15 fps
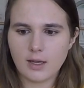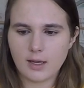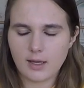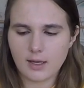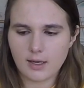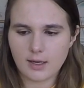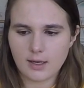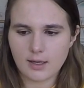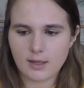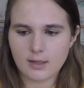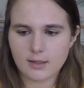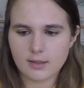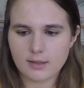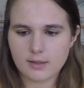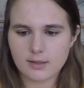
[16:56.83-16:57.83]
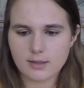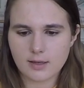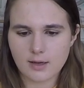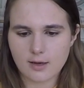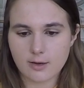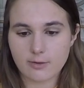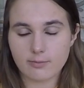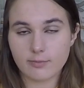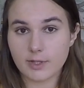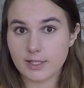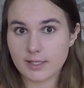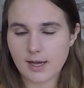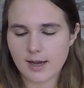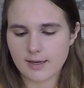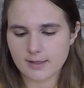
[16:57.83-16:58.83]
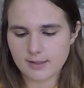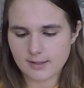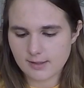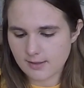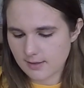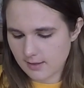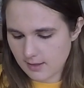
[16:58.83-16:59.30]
and the sides.